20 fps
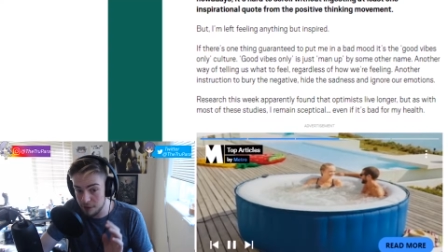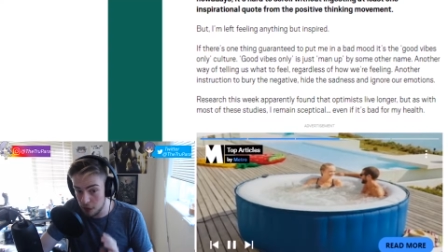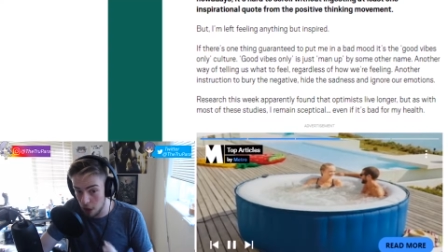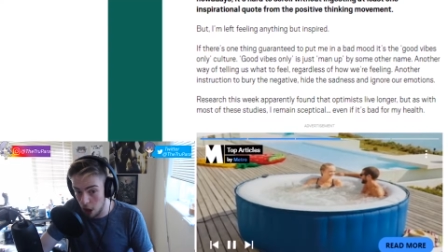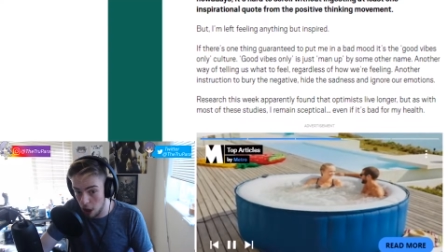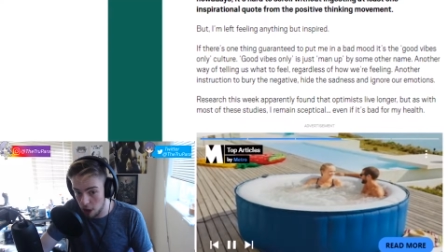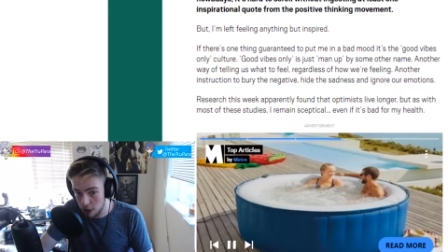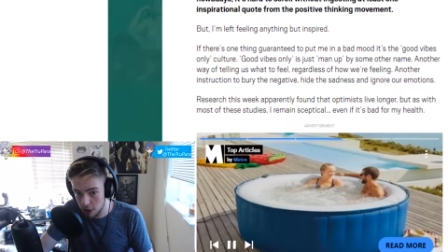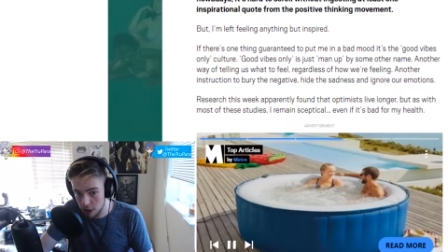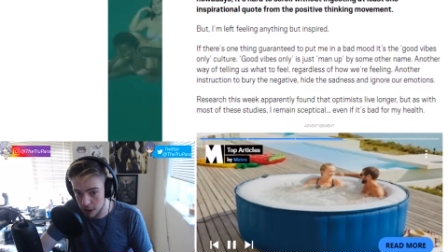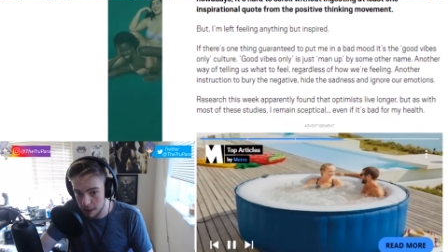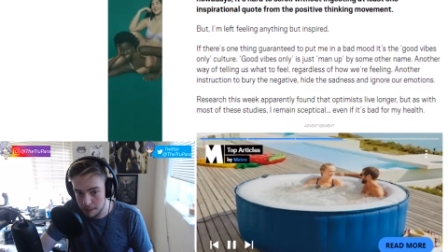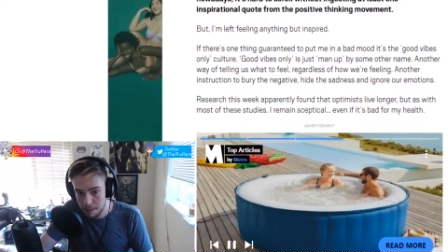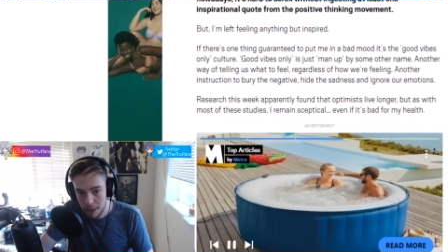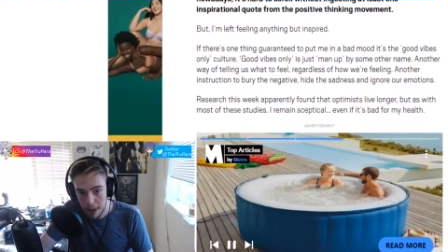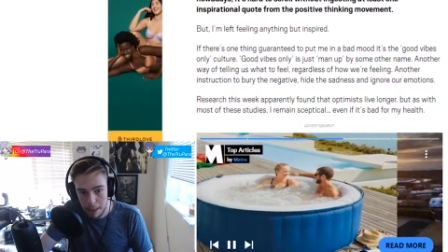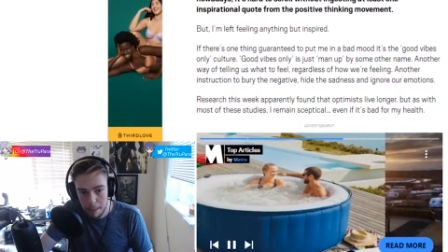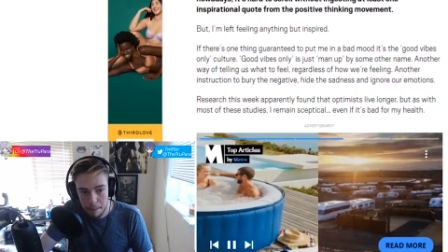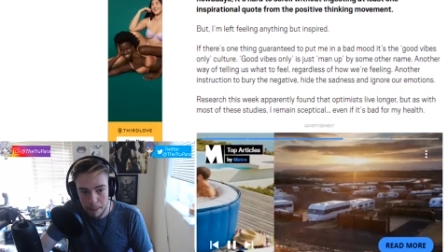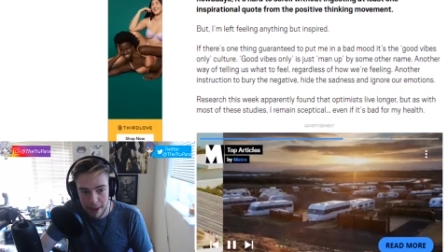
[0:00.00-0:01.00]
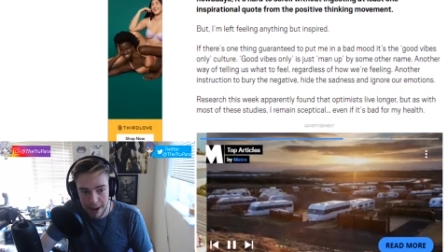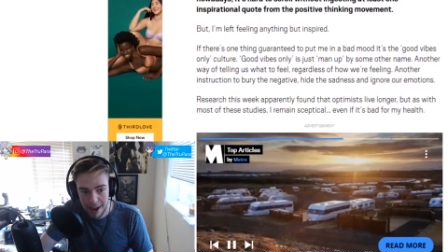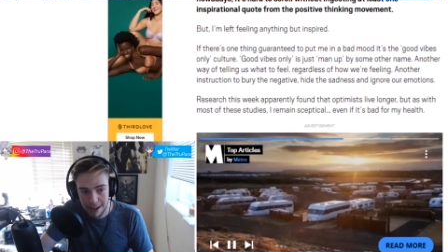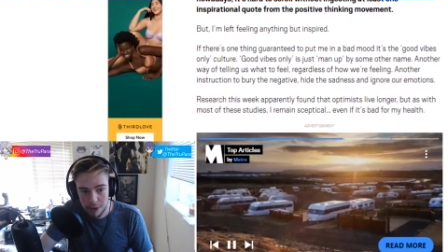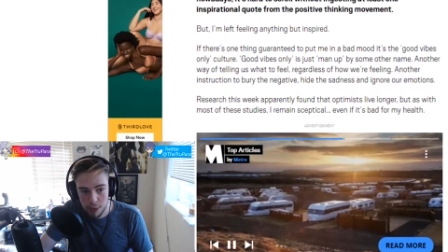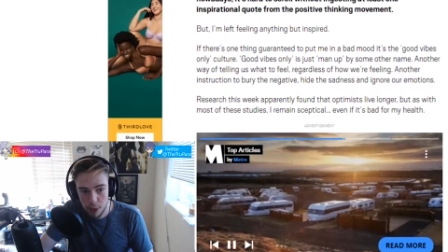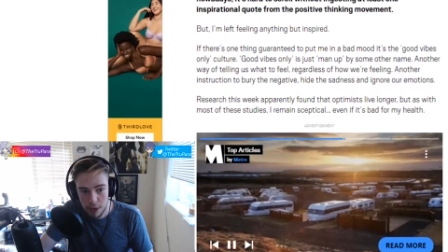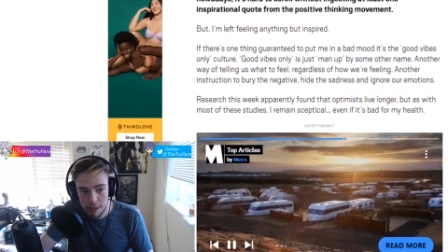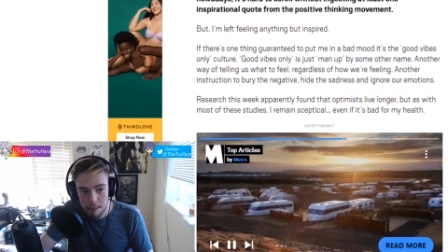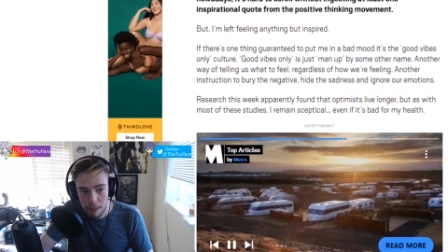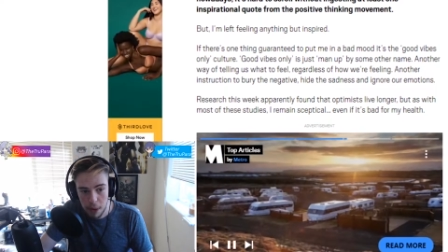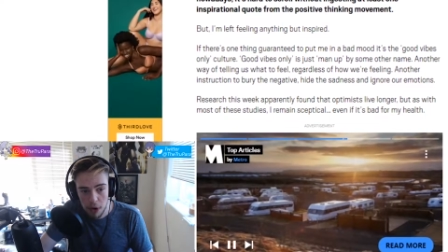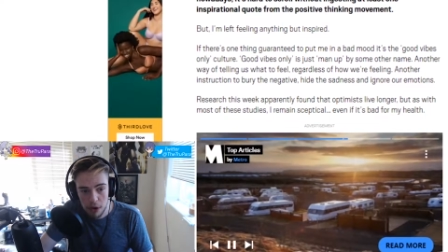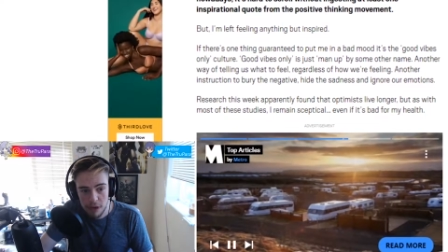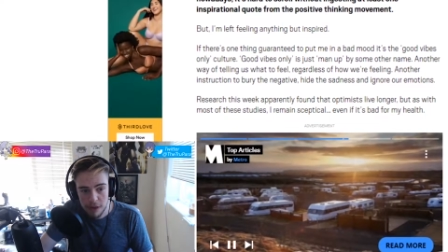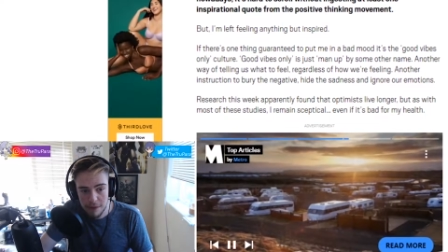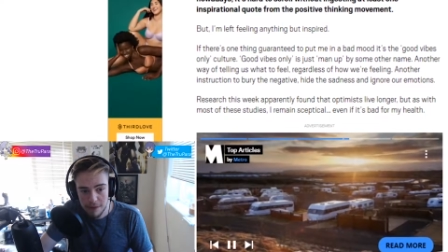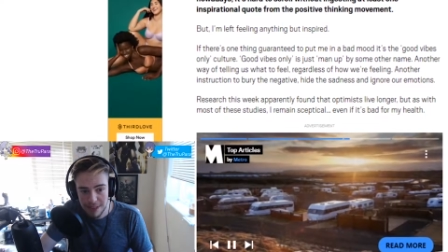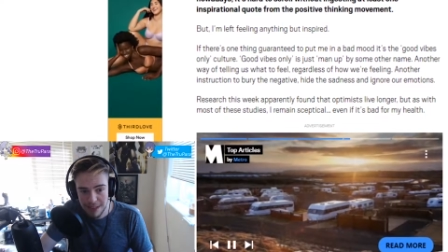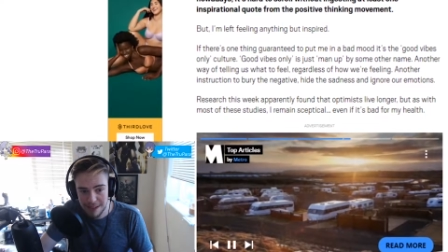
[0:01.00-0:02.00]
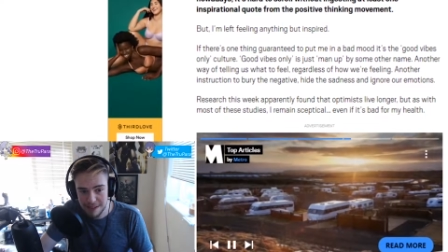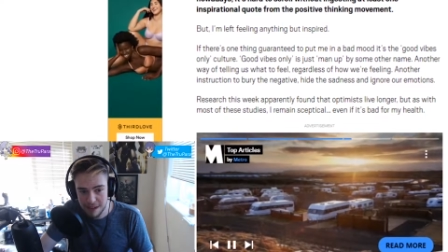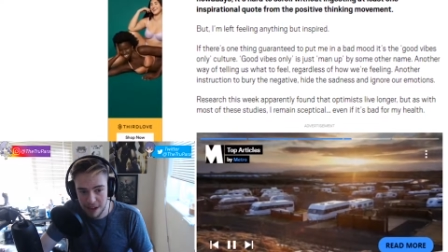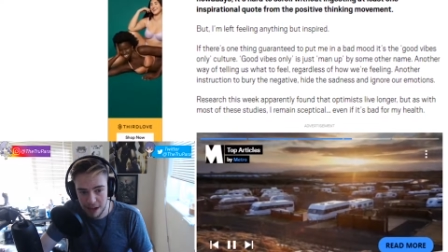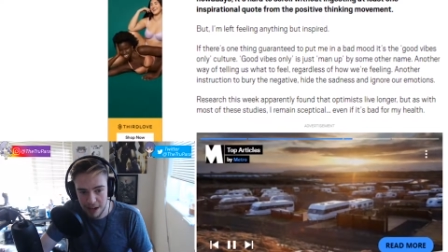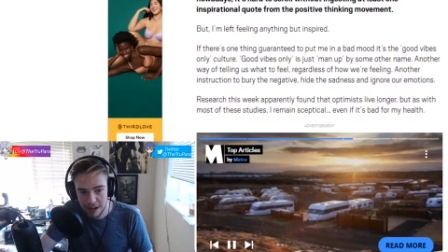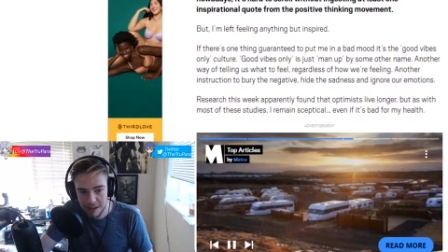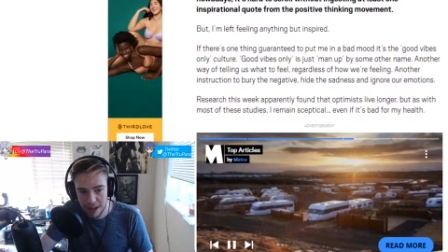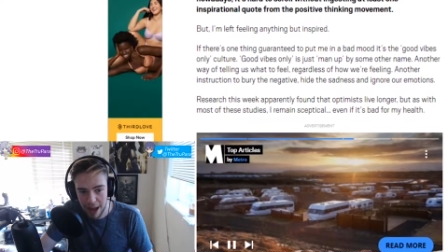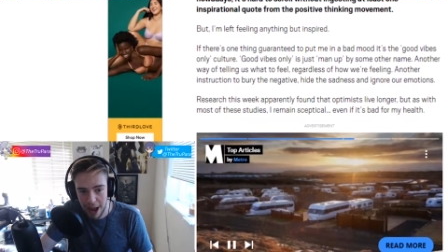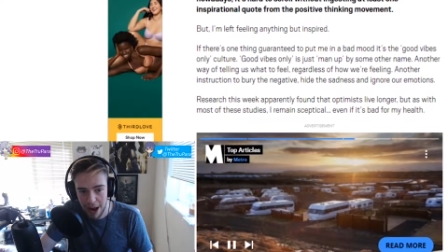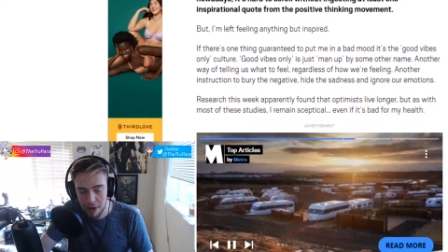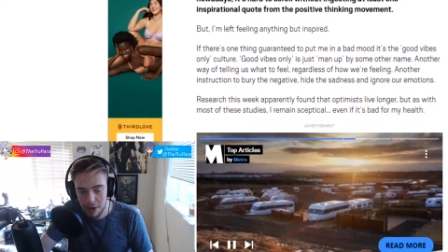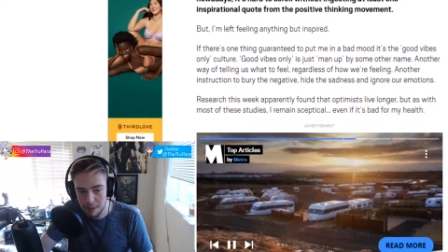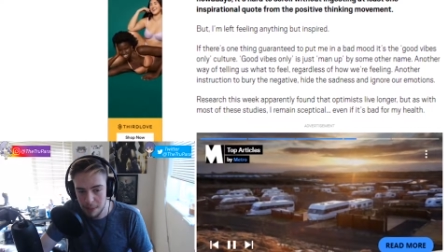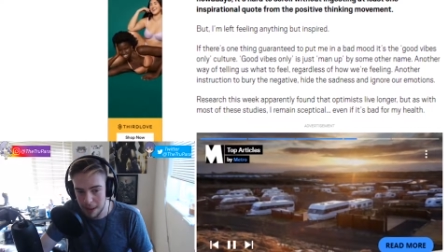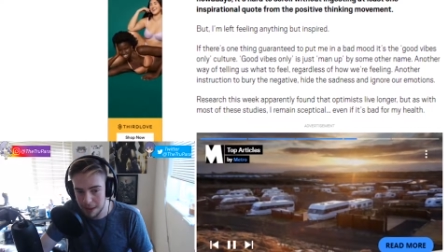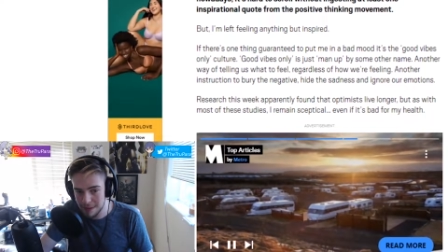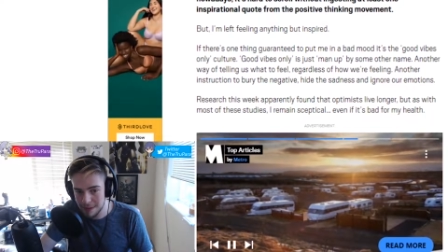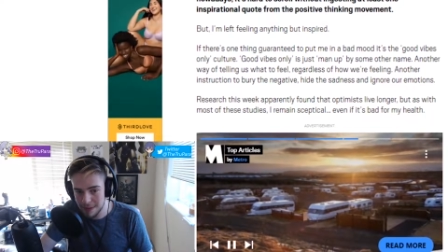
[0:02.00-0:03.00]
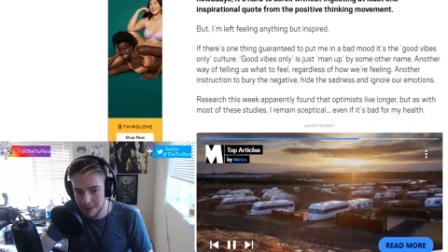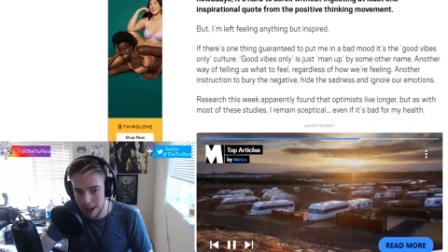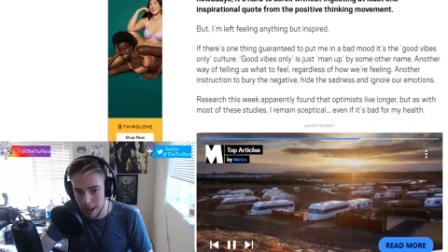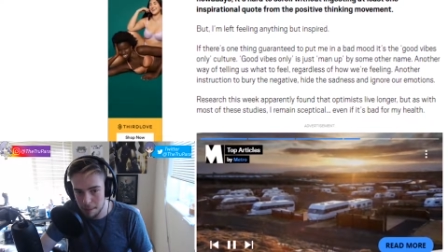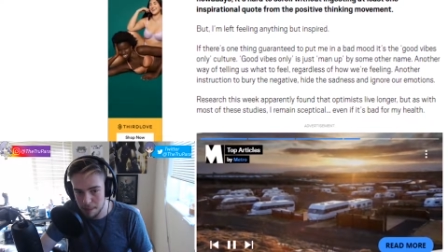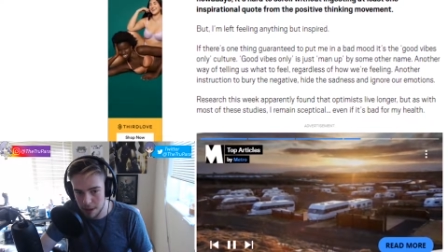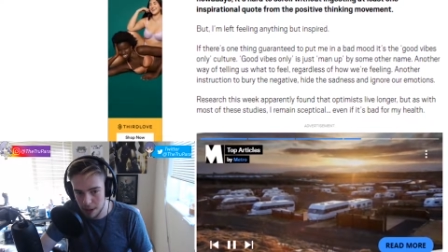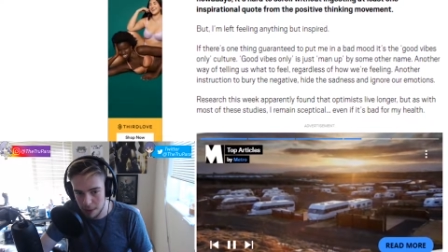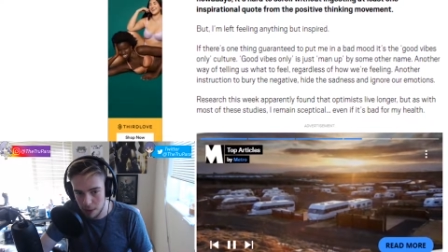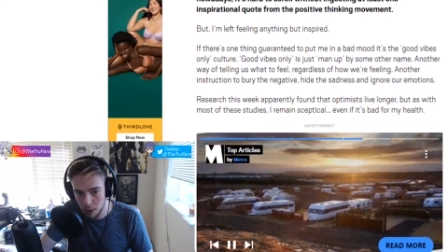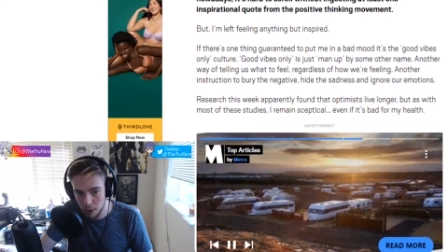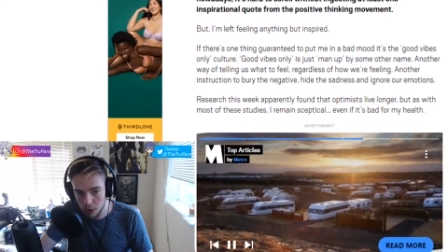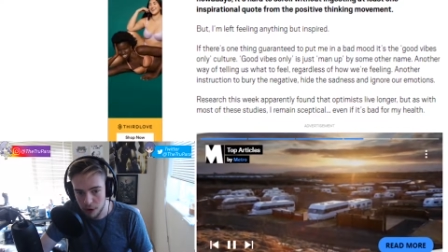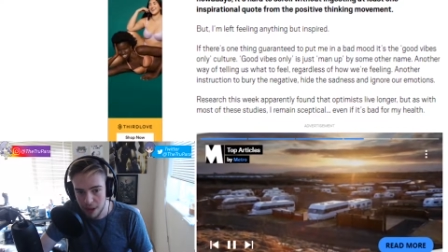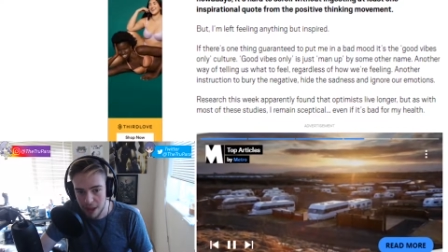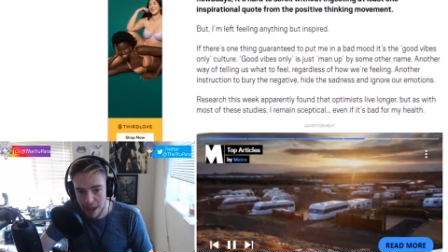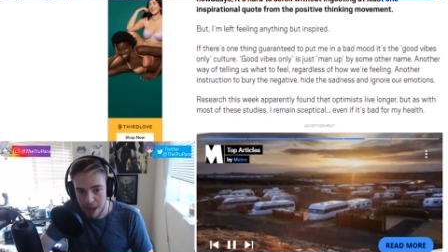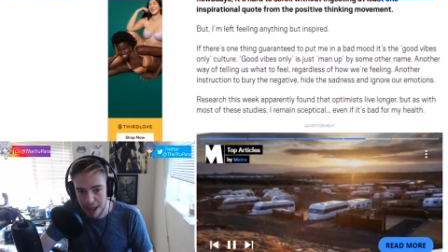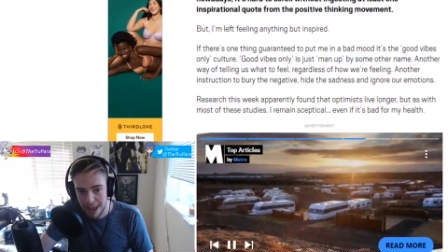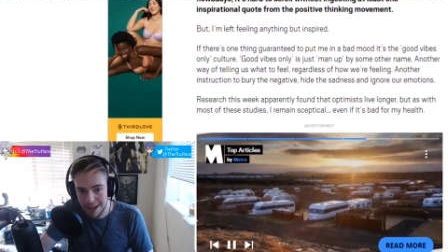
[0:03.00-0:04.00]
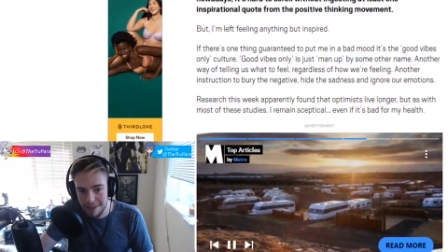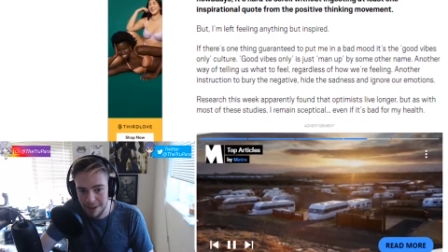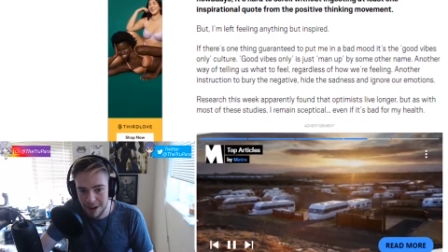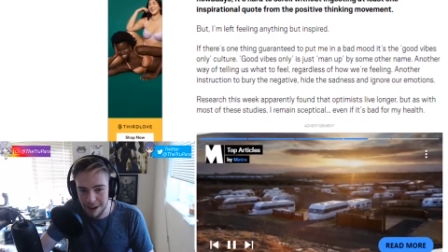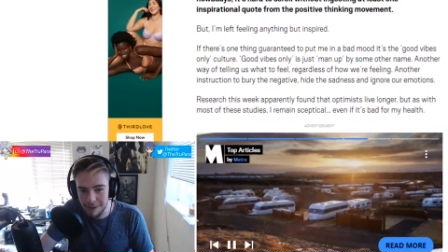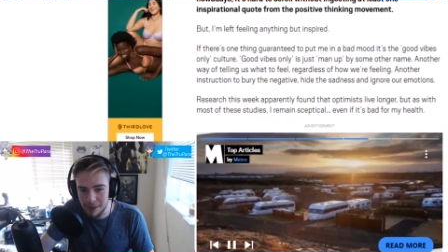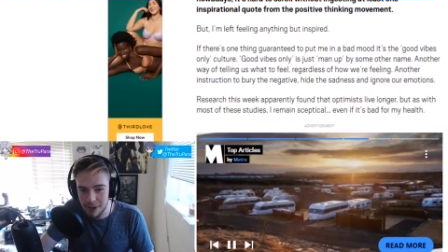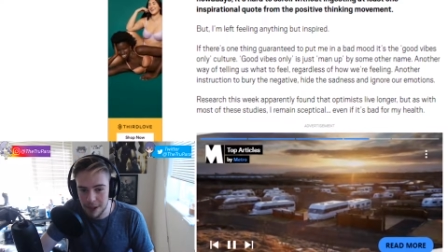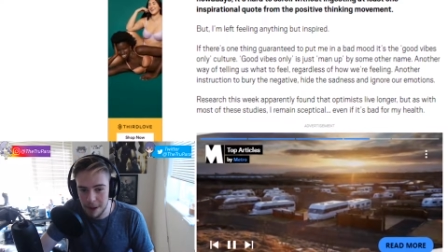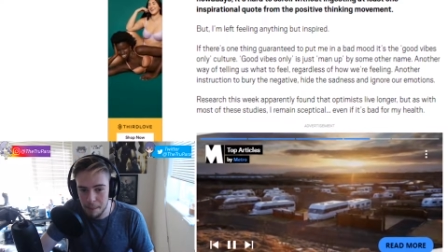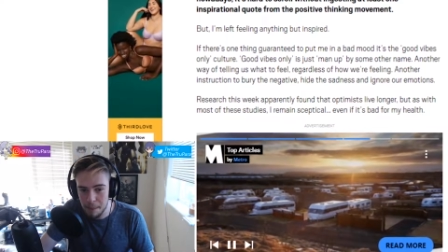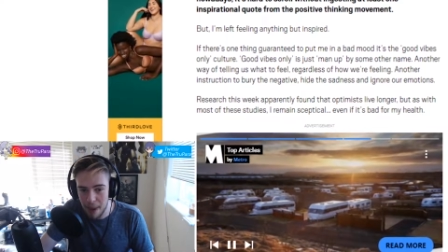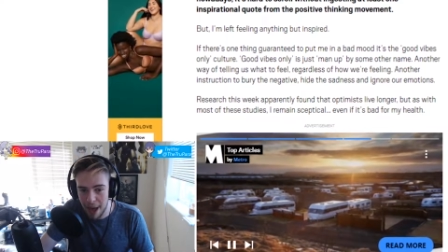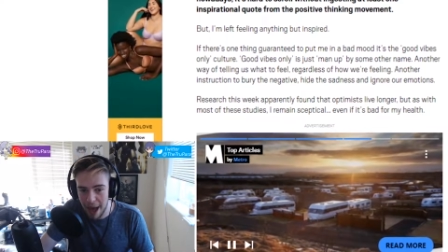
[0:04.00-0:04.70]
longer, but as with most of these studies, I remain skeptical, even if it's